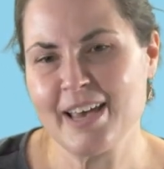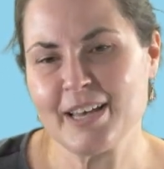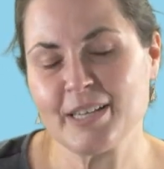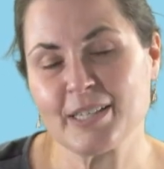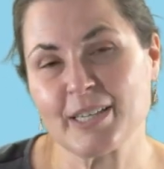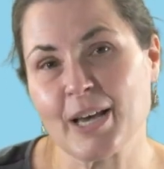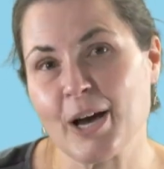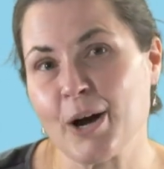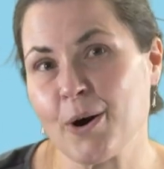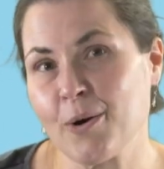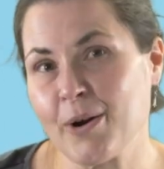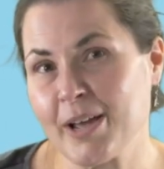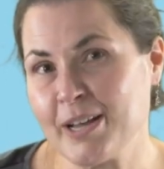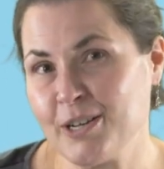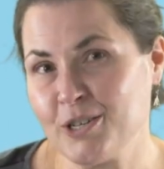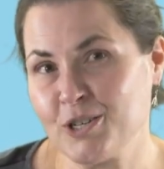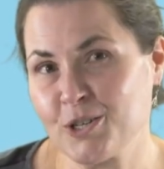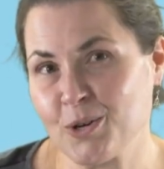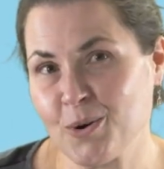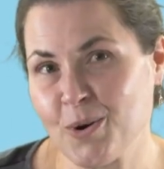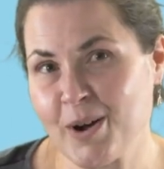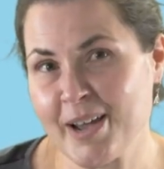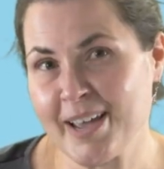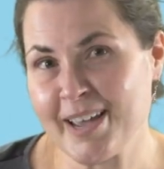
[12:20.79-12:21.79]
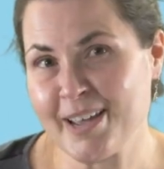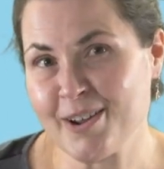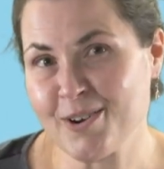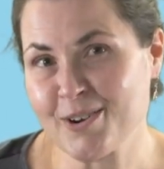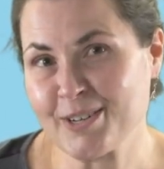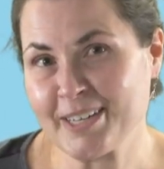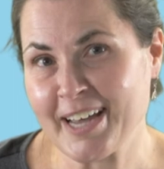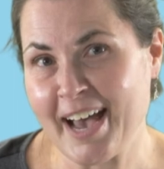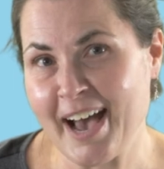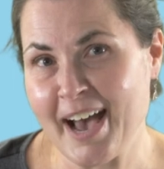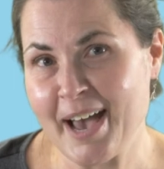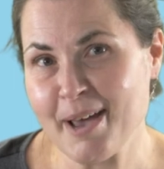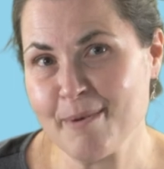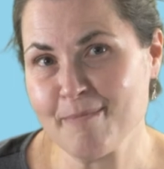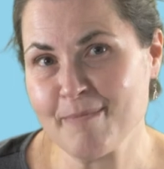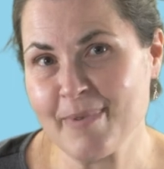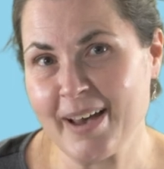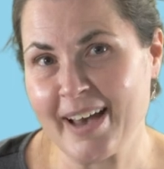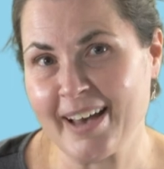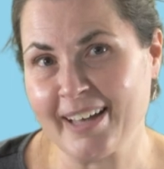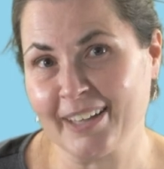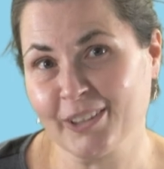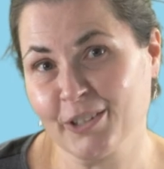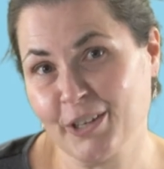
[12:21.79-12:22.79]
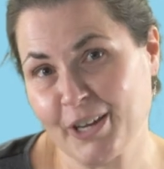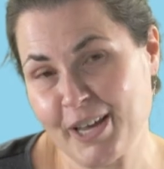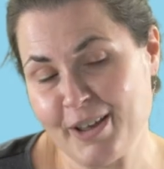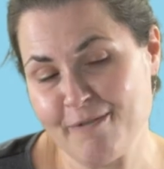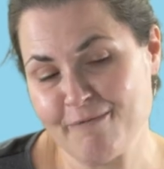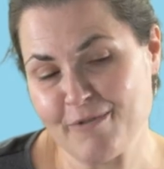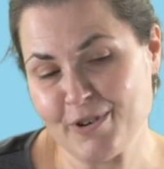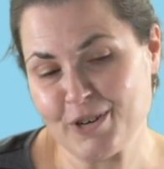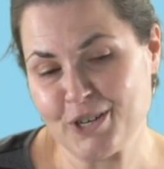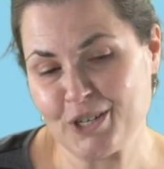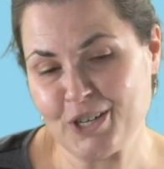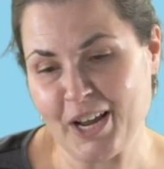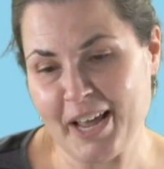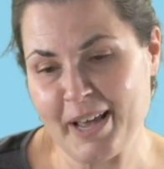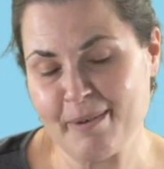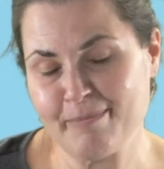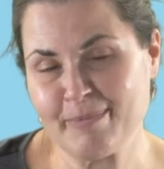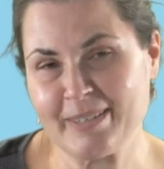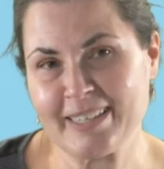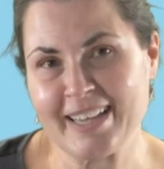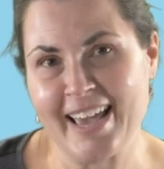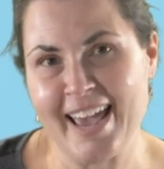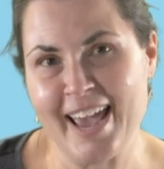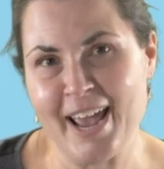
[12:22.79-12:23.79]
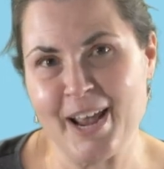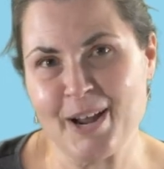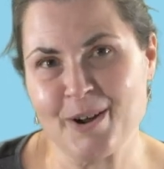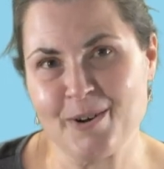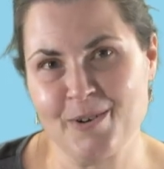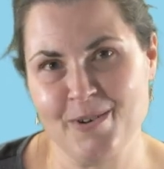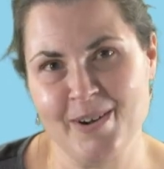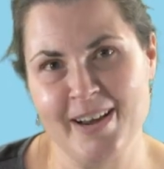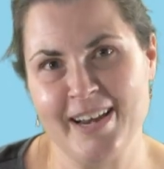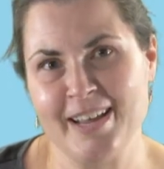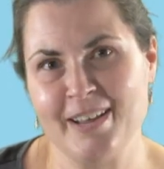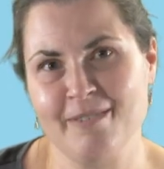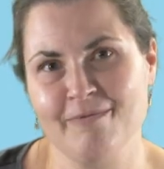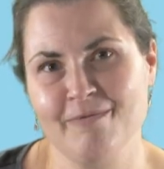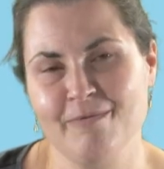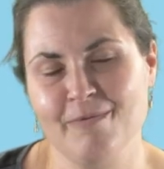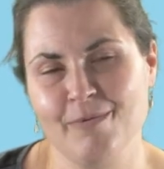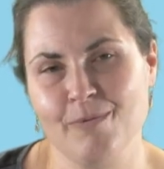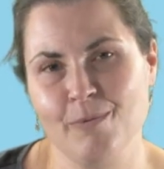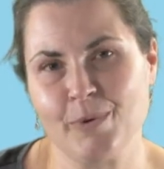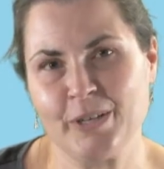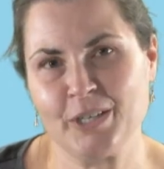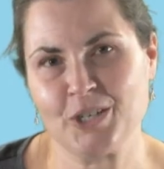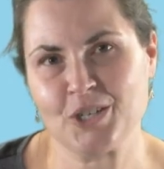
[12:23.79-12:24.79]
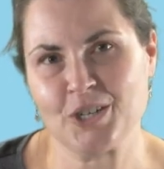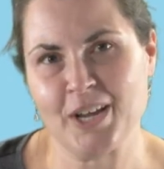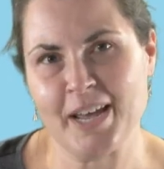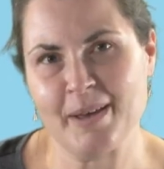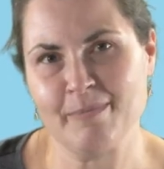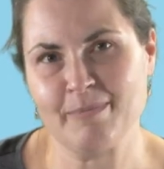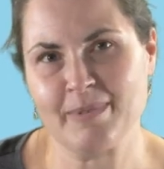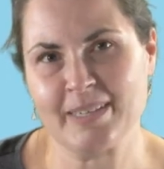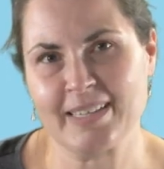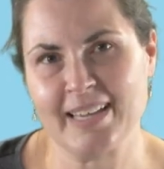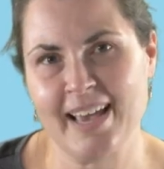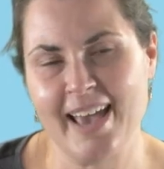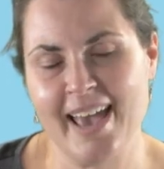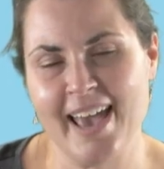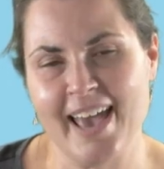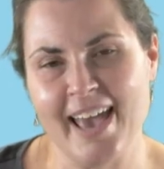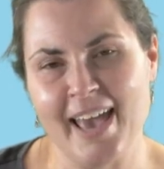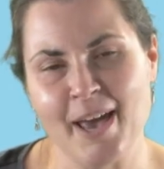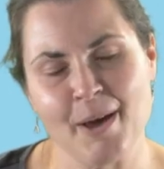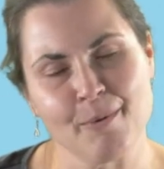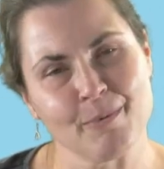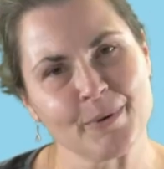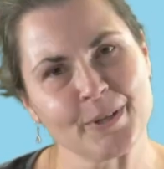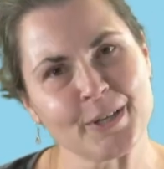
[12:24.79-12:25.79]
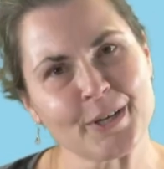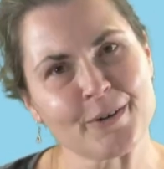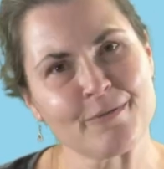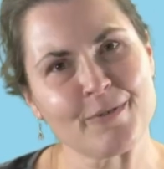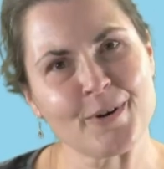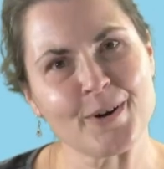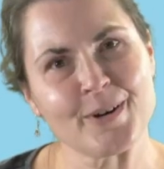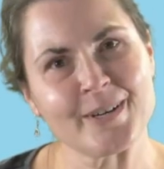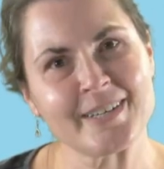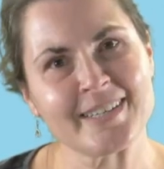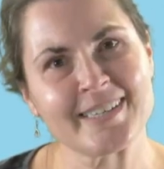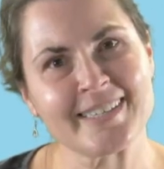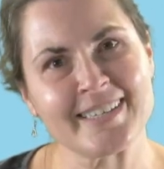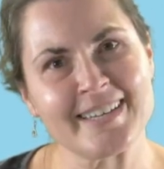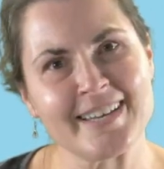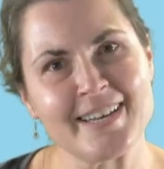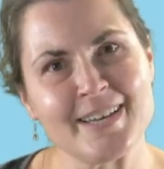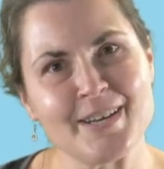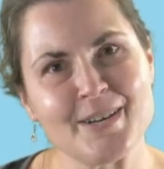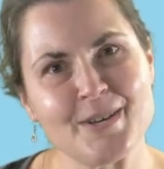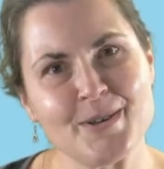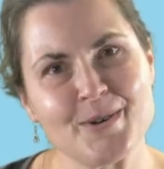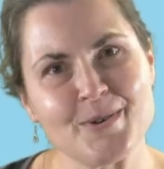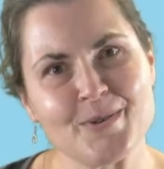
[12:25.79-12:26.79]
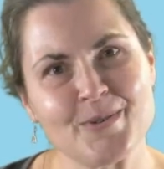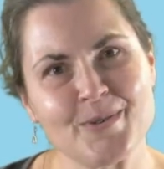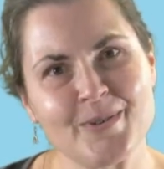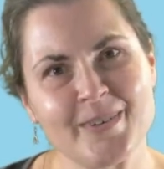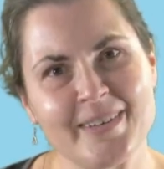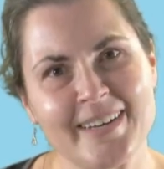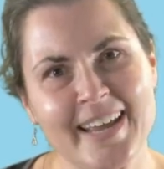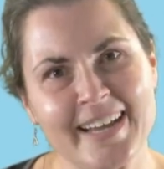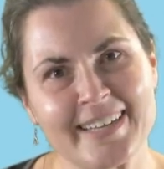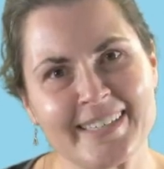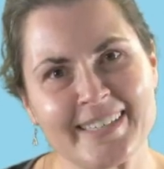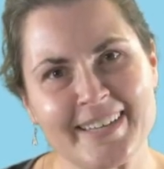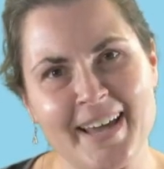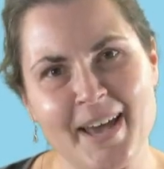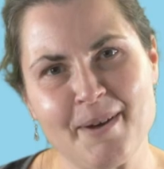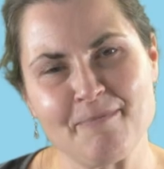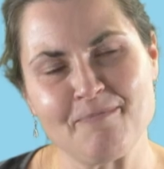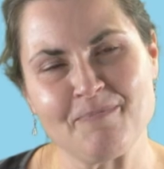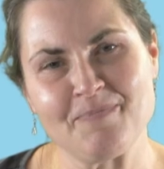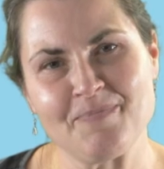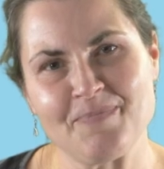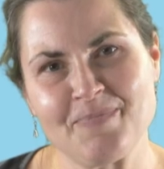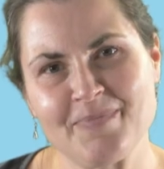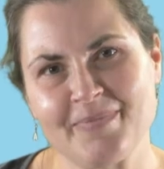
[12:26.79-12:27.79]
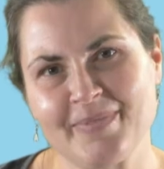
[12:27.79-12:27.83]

So enjoy your time uh, looking for shapes and creating with shapes. And we'll look forward to seeing you next time.